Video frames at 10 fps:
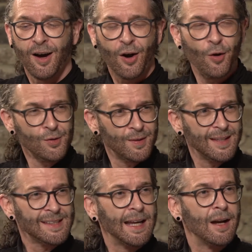Holes in
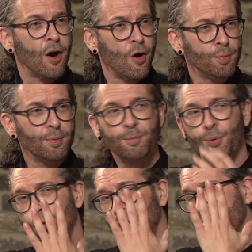the skin, open
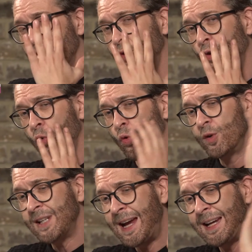pores are
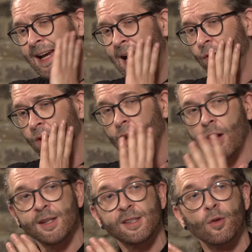all taking out
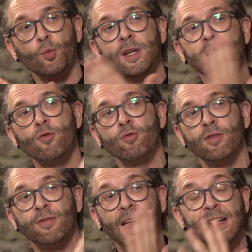light so that we don't
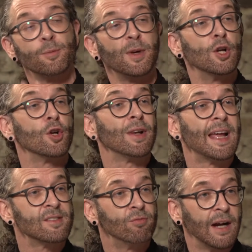reflect and we look
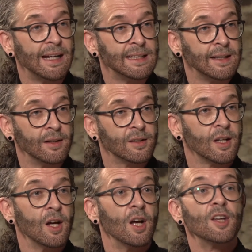less radiant.
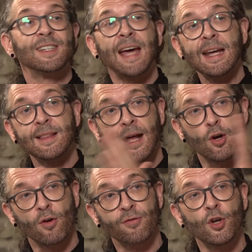Take that
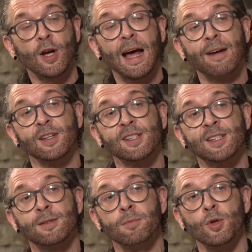off, you're going to have a
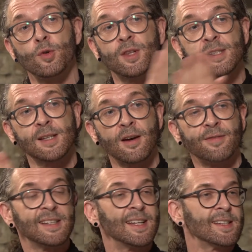smoother
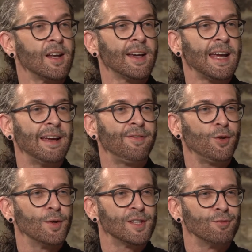surface. It's like if
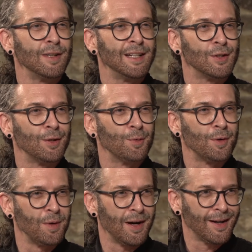you were to redo your
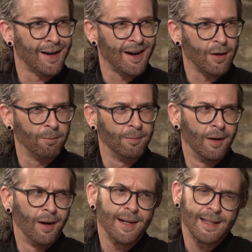woodwork at home.
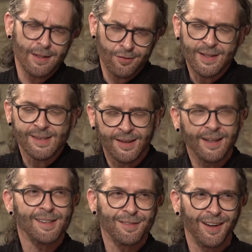I did this
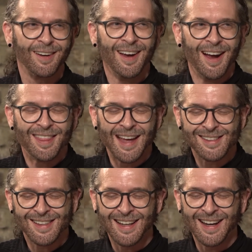recently, it's fun.
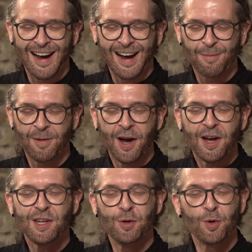There's
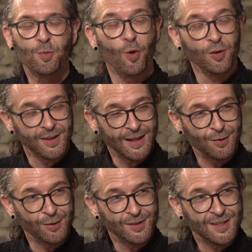you would want,
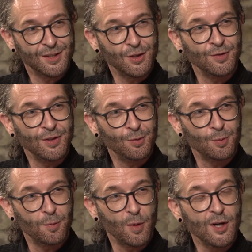though, to do new
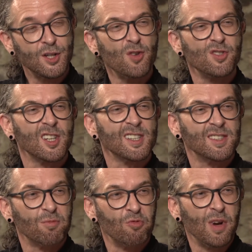woodwork. You don't
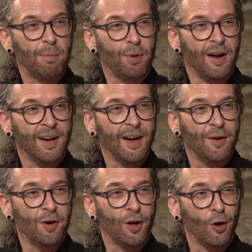just reapply a
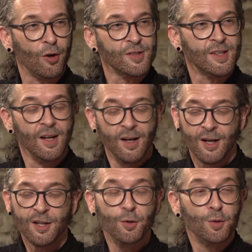coat of gloss.
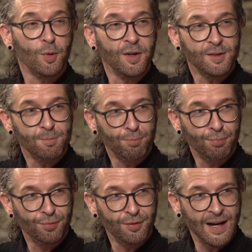You would want
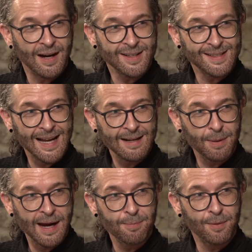to
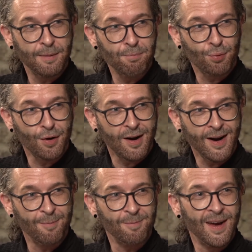sandpaper,
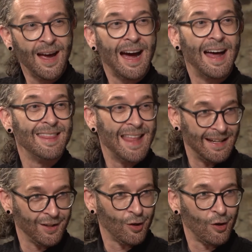prime, and
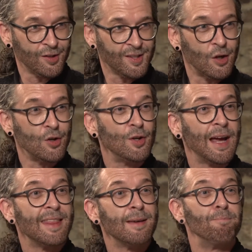then gloss, so you
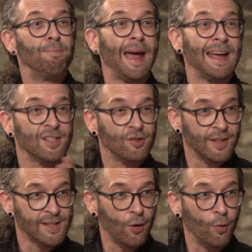get the best
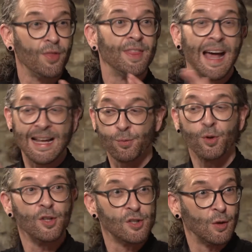result. That's
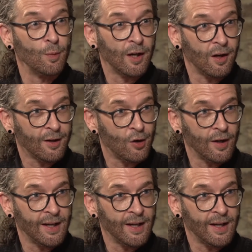what you're doing with glycolics.